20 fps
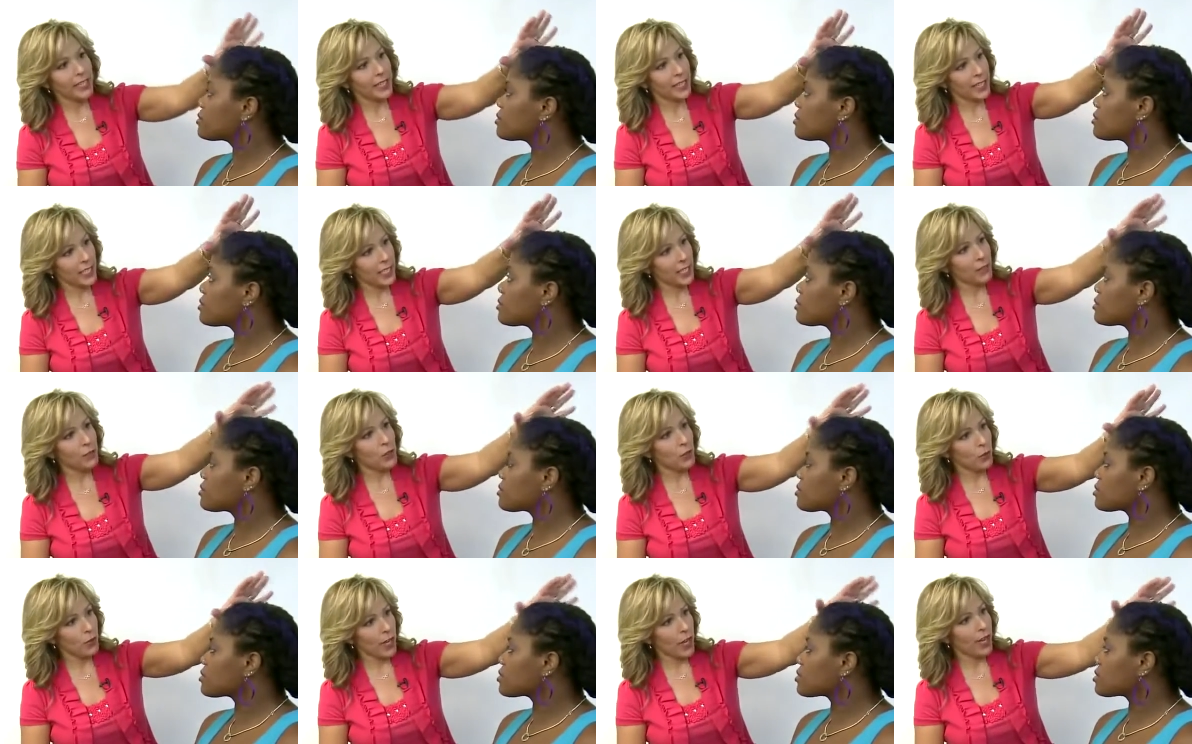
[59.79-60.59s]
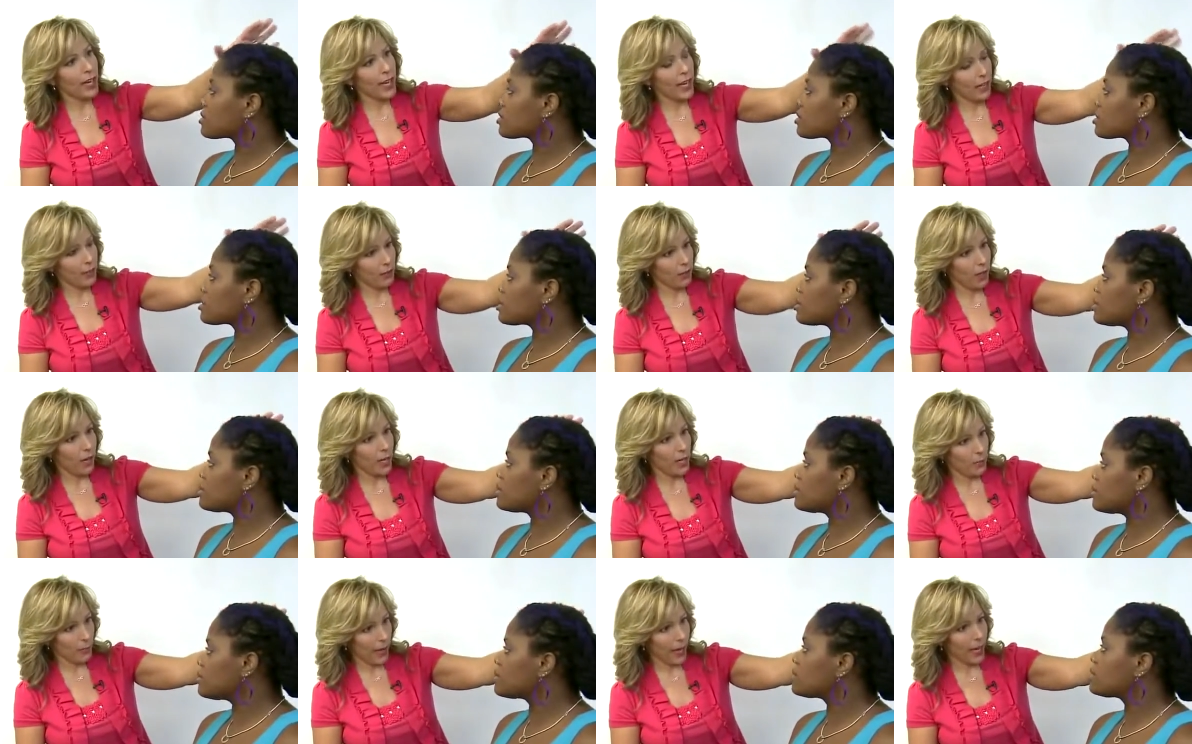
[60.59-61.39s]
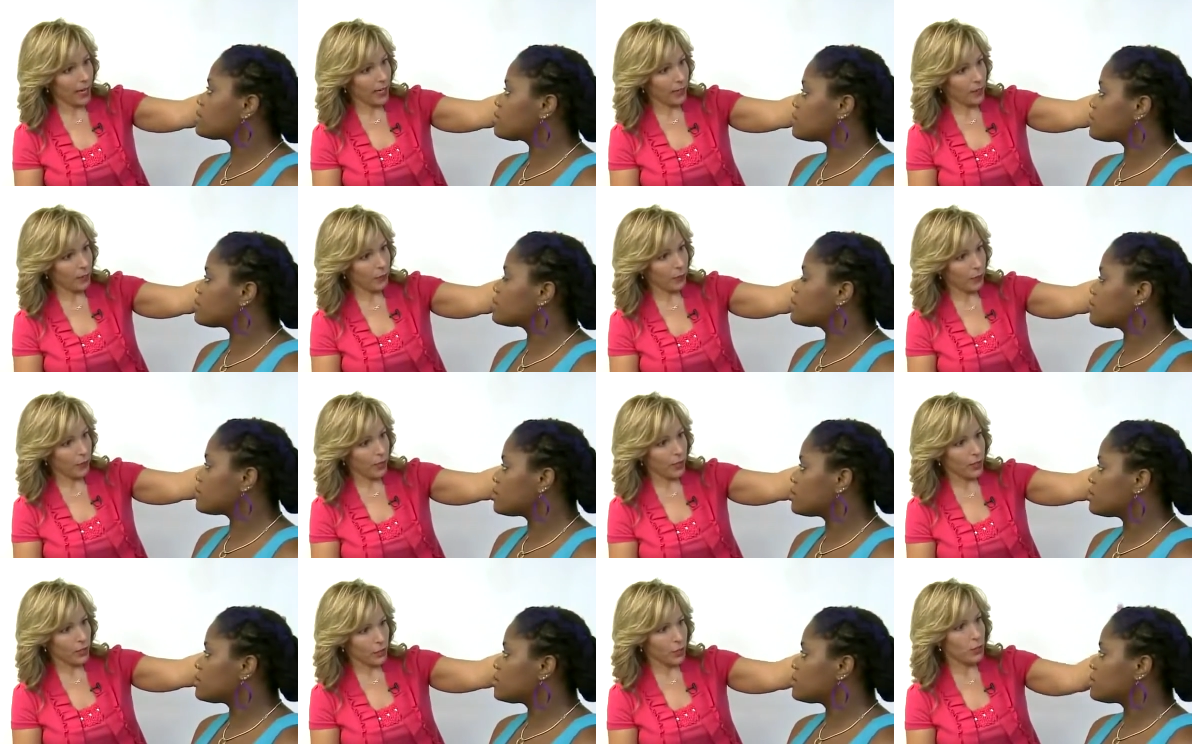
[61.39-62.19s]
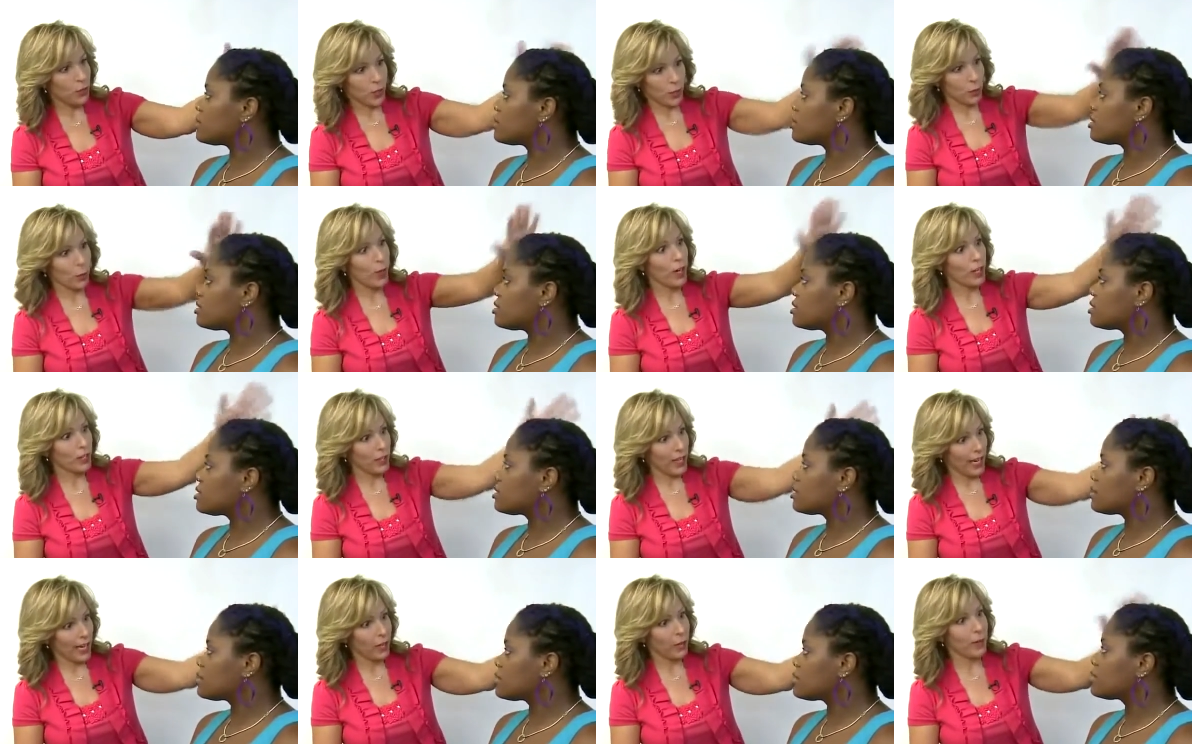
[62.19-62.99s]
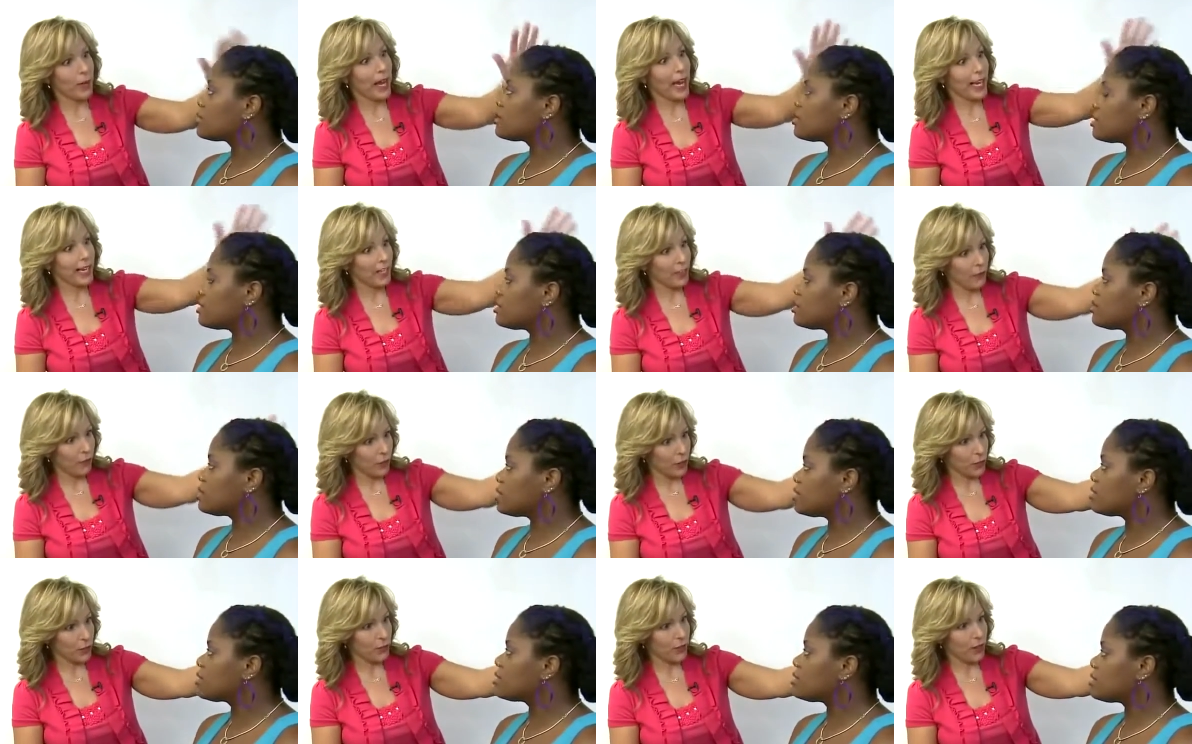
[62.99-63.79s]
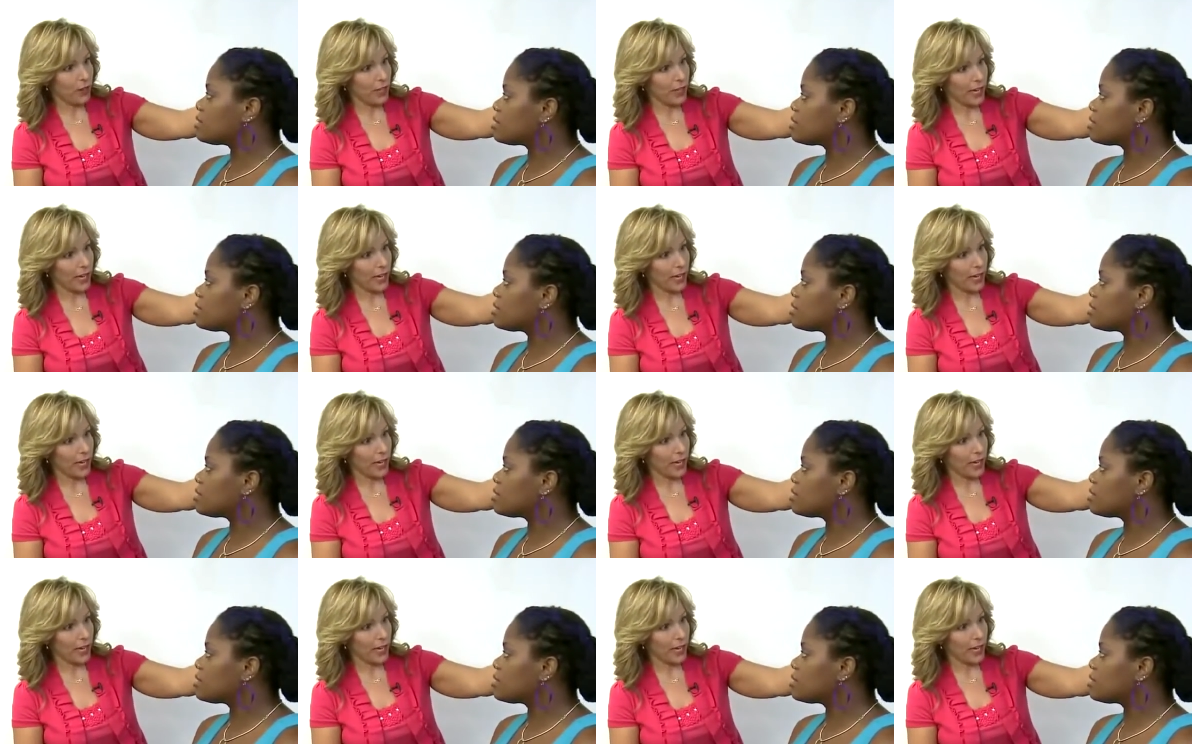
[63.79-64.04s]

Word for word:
Speaker 1: that gives you that hairline back in the front so you can wear your hair back and it feels very